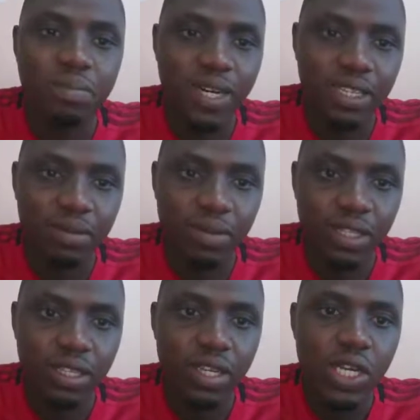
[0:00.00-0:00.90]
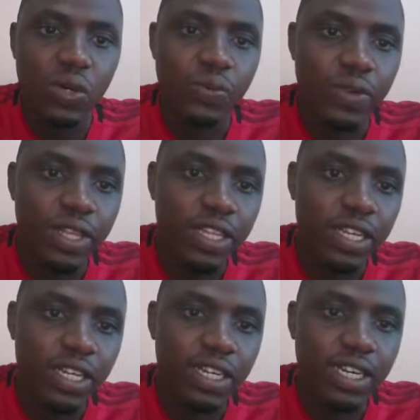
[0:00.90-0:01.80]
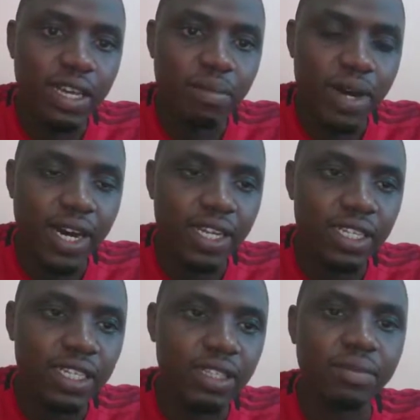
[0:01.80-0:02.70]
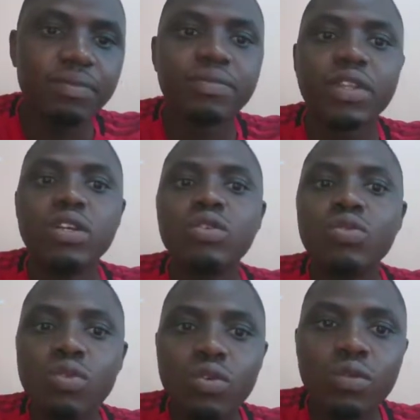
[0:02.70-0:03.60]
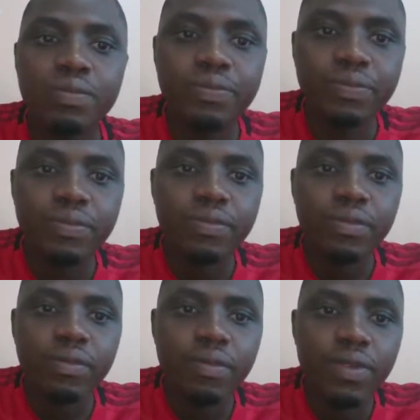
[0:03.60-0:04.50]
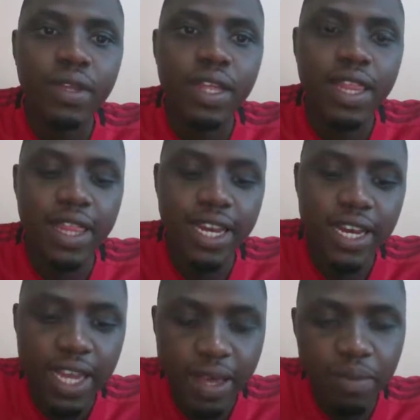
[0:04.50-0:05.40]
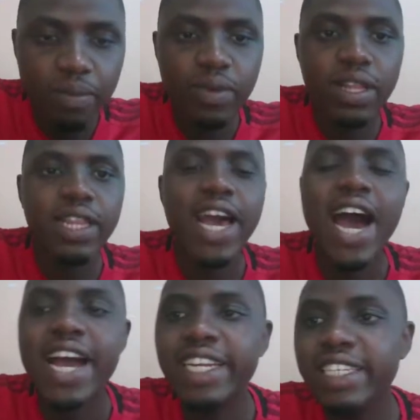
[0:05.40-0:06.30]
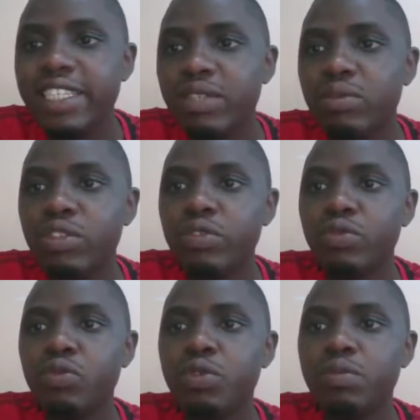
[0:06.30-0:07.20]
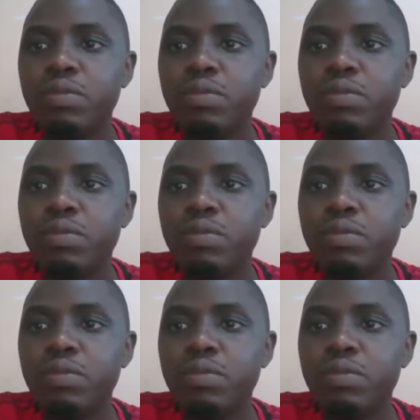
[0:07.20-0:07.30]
department with dep ID. So the name, the ID which will